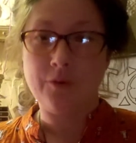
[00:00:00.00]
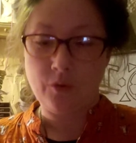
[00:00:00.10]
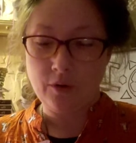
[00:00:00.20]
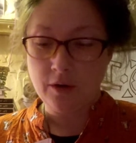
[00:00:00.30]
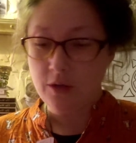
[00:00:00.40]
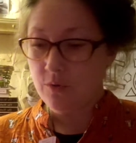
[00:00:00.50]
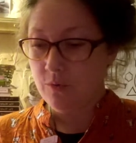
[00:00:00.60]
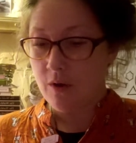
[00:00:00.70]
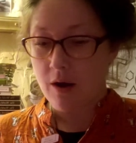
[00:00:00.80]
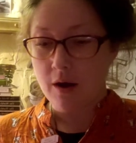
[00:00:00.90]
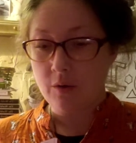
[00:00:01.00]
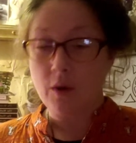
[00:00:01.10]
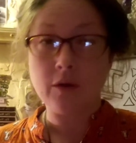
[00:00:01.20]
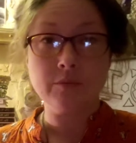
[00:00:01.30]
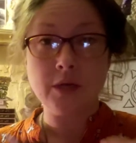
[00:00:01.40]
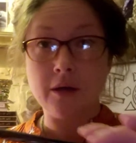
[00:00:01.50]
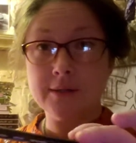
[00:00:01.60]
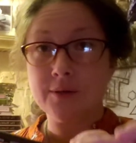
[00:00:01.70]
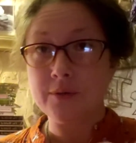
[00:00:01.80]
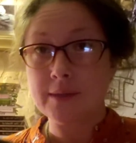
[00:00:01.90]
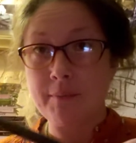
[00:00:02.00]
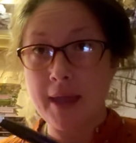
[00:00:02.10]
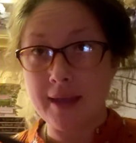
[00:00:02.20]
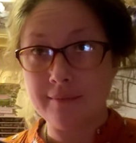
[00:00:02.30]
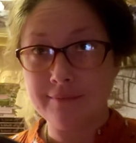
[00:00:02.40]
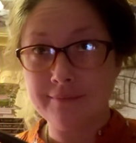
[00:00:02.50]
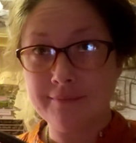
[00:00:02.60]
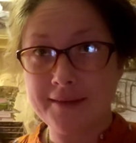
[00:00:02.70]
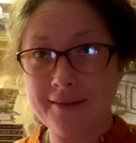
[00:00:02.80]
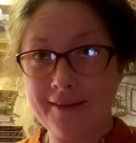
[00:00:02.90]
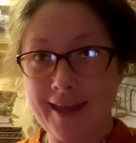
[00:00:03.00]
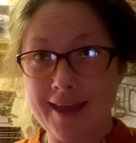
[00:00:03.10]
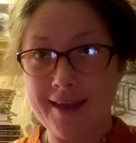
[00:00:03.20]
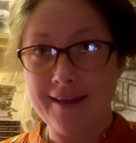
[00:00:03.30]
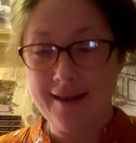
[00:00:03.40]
or you are welcome to also use a pen. Okay.